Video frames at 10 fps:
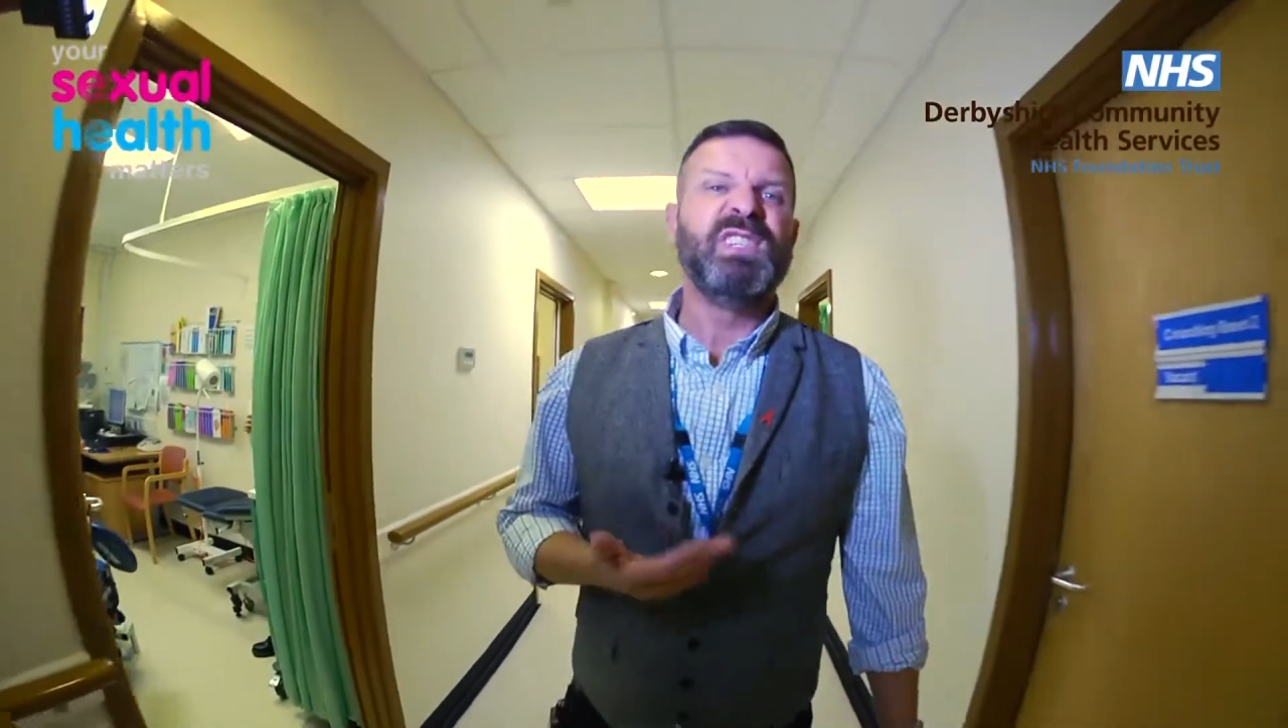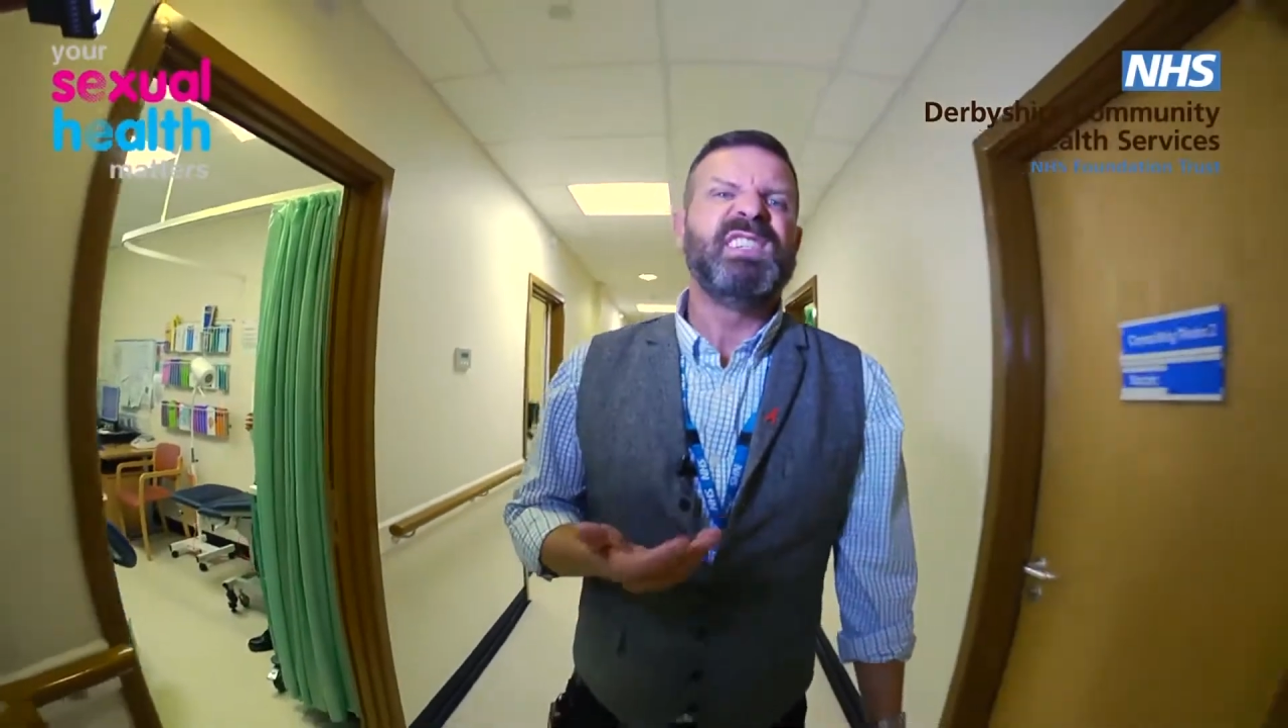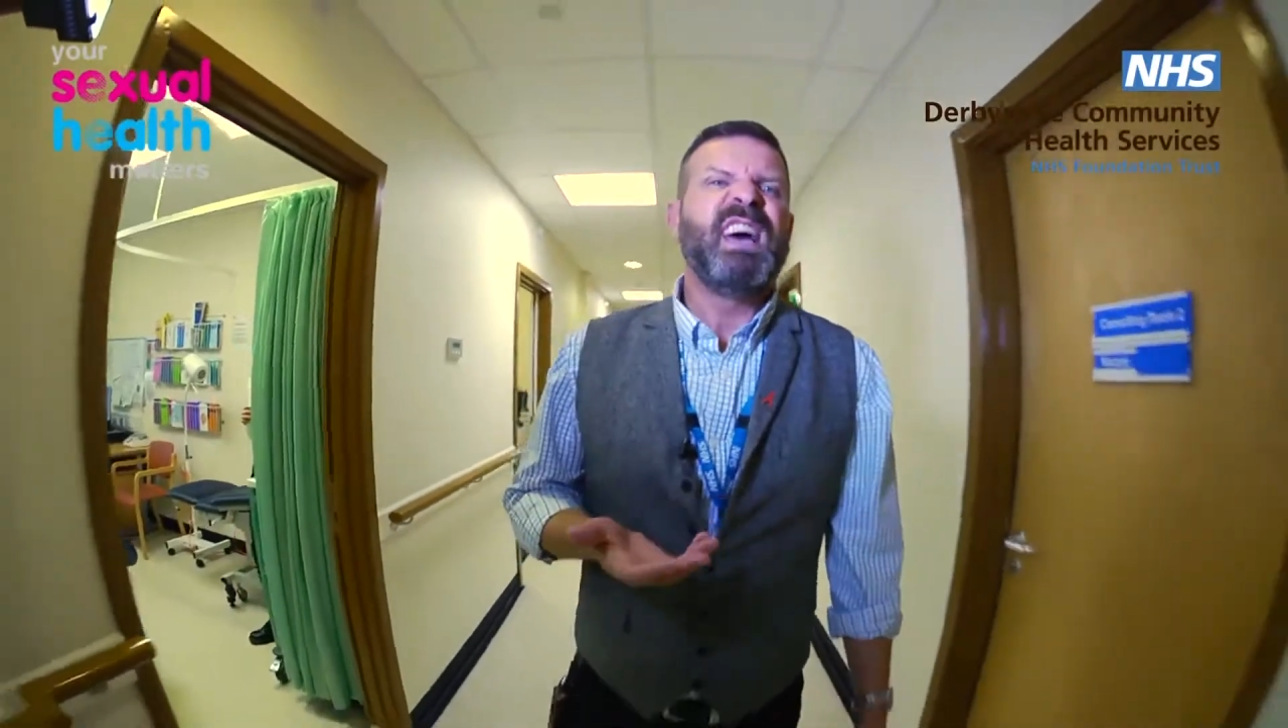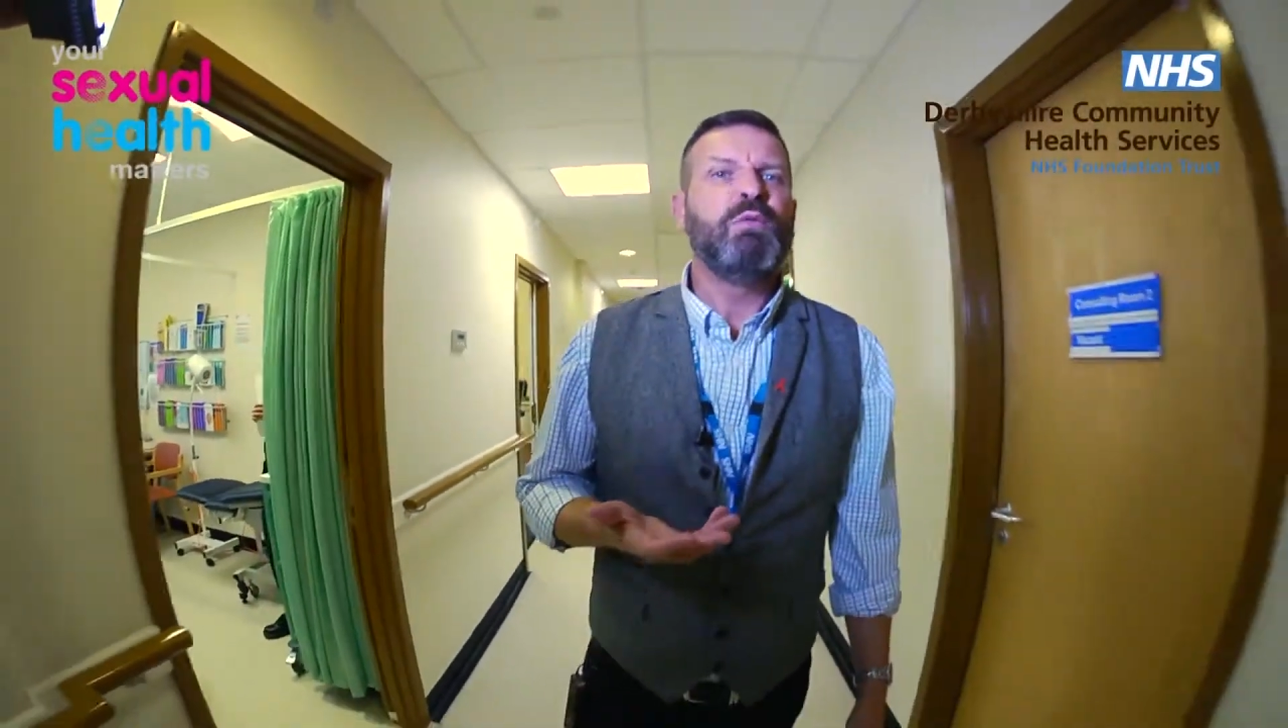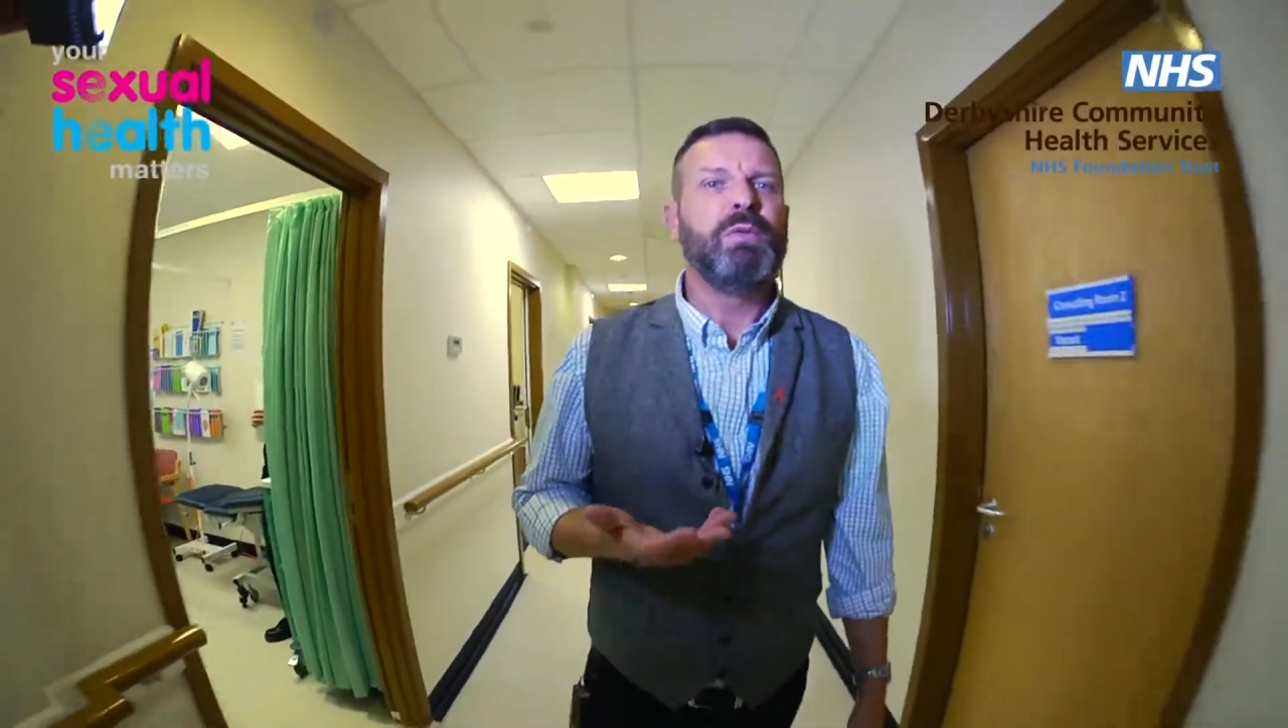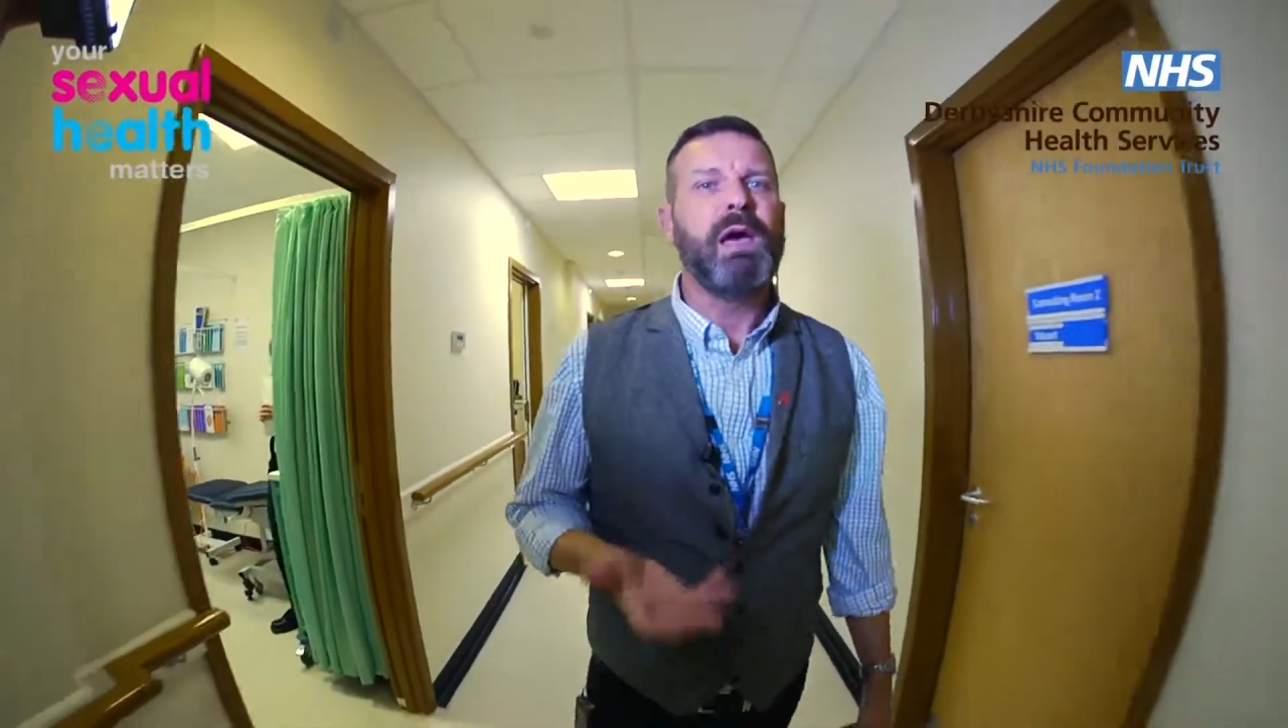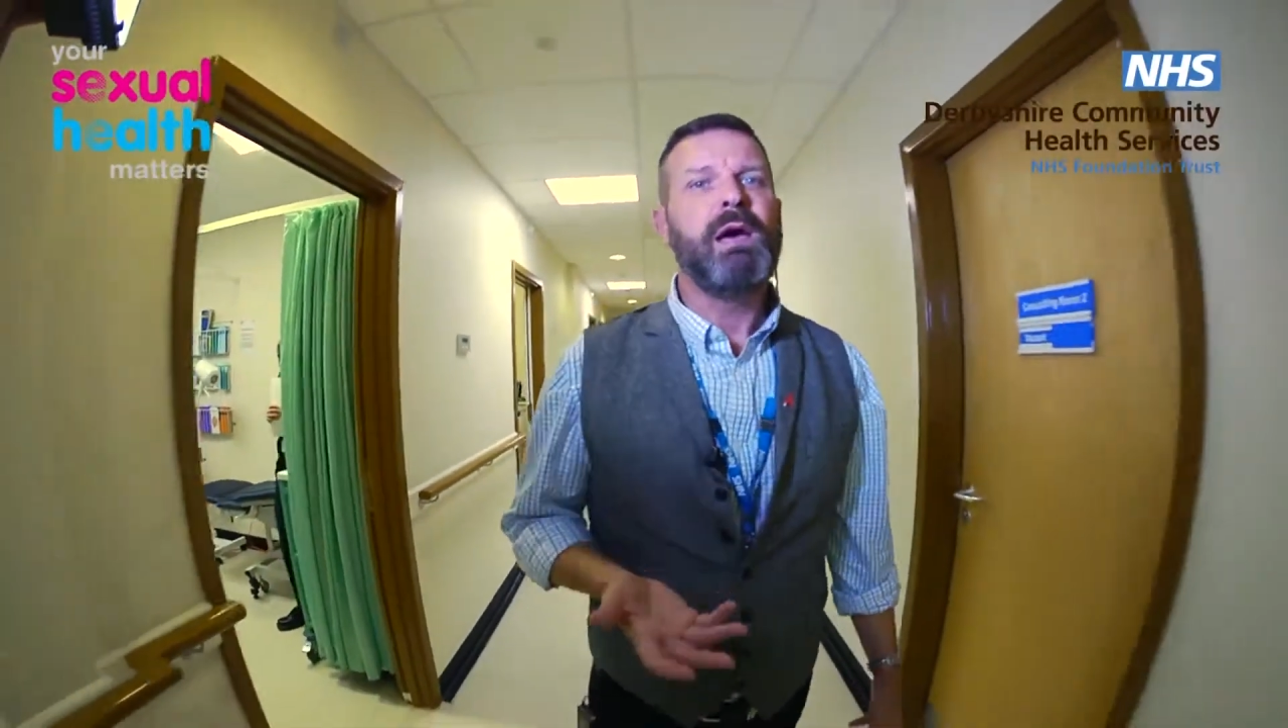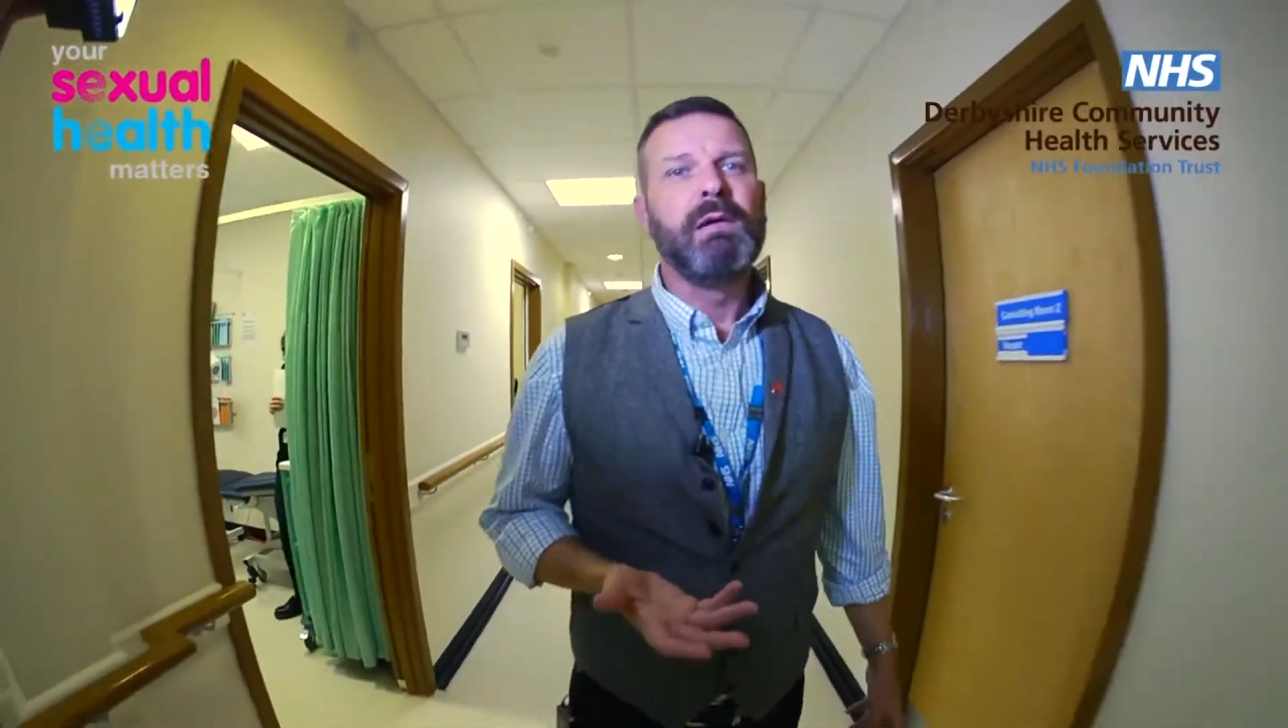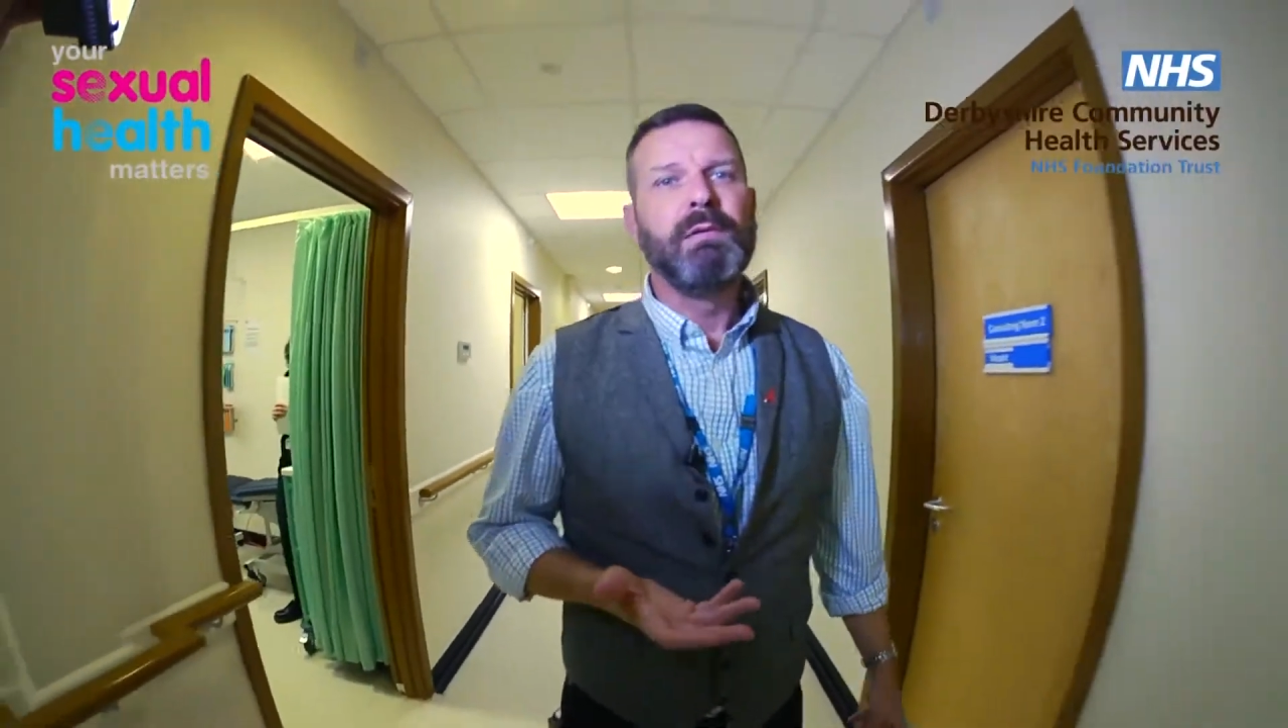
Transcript: is out there.